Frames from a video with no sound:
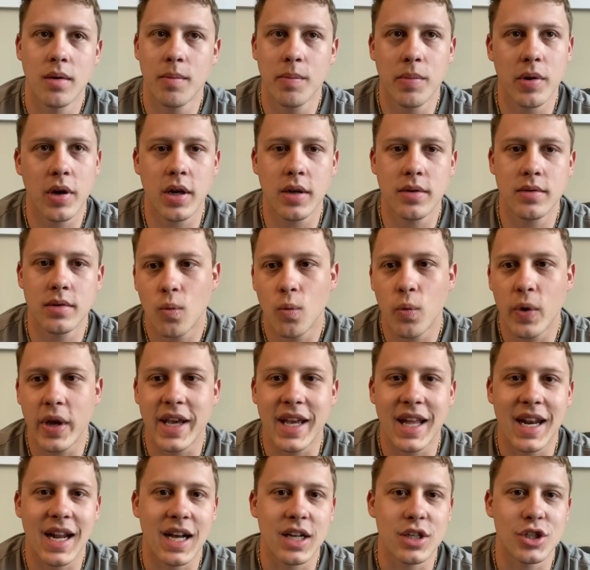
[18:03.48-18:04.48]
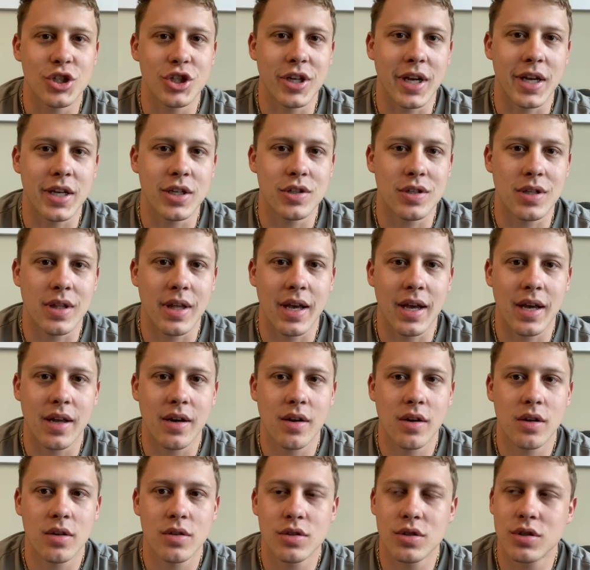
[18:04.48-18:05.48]
But we cannot change that.
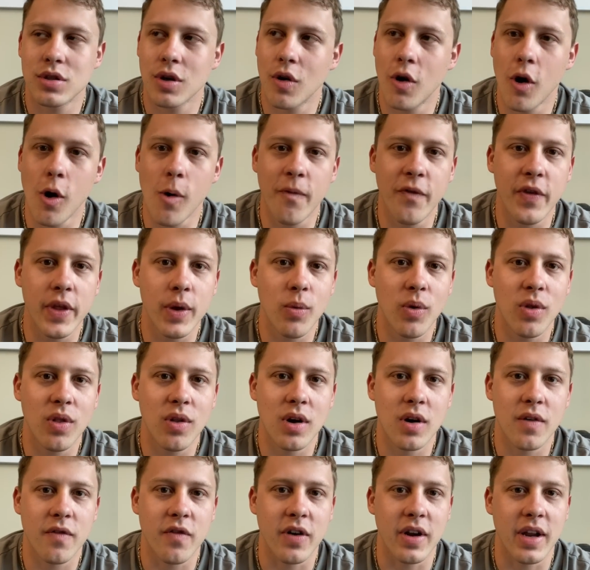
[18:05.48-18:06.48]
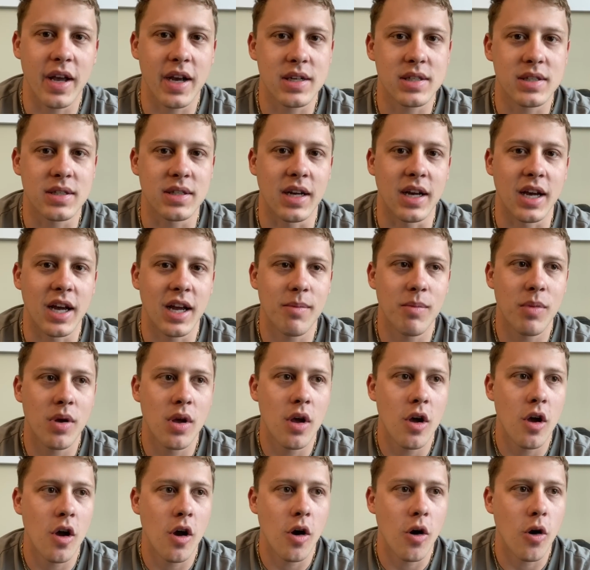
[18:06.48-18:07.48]
So hopefully we'll learn for next time.
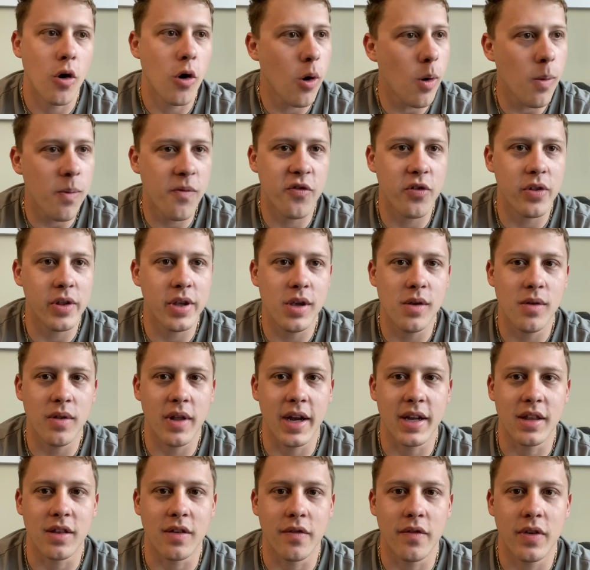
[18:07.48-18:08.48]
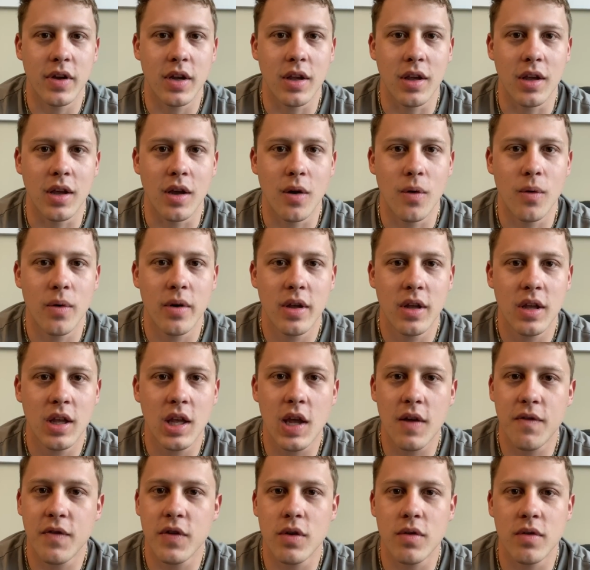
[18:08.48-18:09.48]
Hopefully you liked the video.
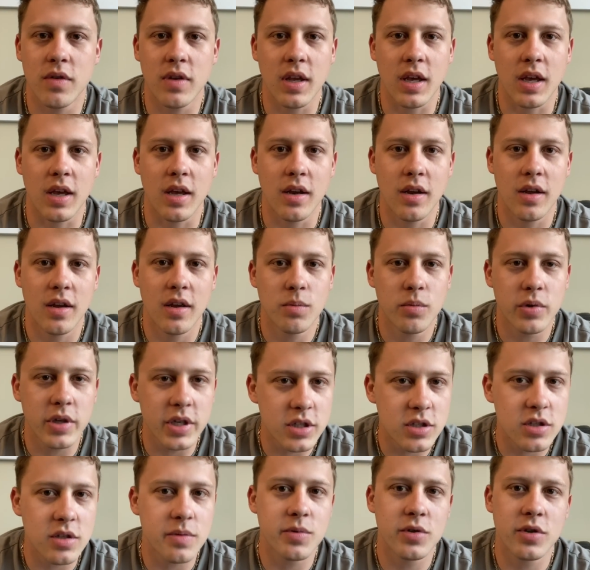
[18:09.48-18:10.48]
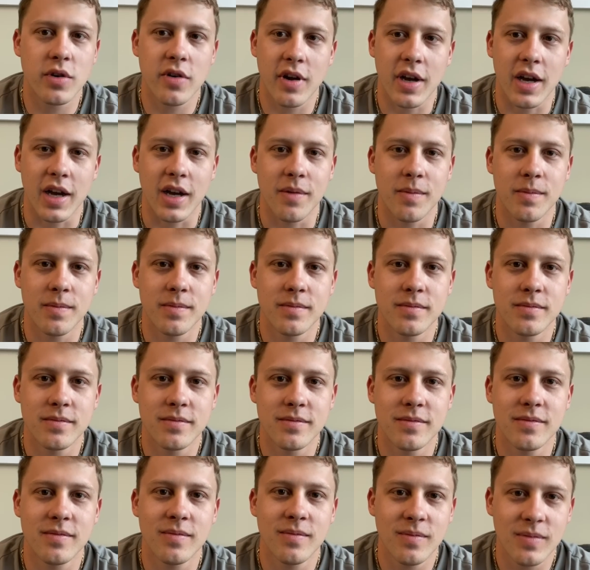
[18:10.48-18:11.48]
If you did, please subscribe.
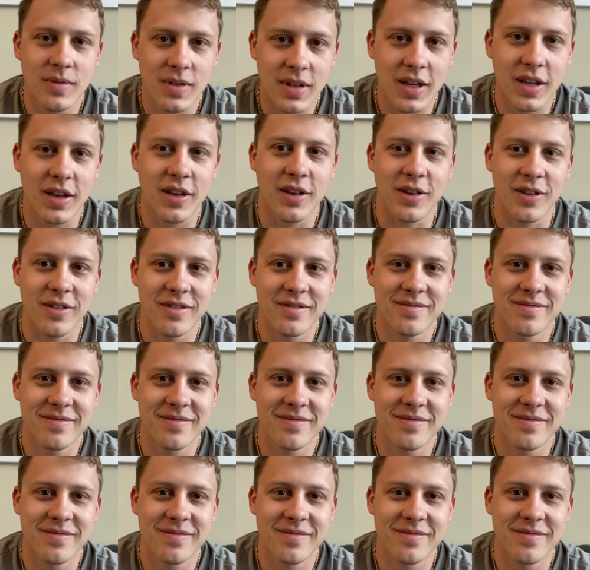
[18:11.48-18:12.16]
Thank you.